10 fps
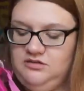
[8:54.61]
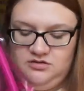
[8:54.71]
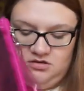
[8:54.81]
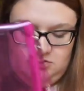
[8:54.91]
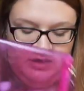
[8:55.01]

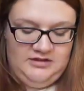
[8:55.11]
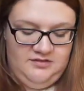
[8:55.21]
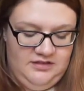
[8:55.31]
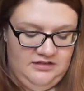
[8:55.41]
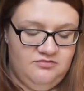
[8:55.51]
so I just
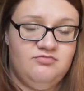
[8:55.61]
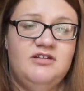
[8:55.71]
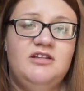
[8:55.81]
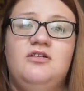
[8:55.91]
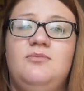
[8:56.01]
think that's a
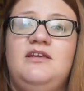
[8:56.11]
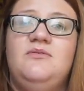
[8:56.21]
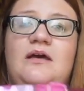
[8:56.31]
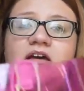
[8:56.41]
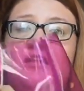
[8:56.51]
really good
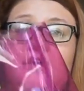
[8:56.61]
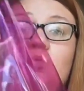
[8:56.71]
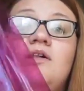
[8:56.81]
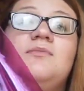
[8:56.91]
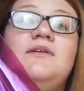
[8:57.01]
beach bag and I
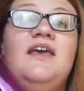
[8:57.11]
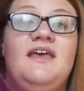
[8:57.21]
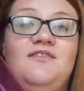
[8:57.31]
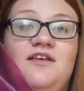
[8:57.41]
will be taking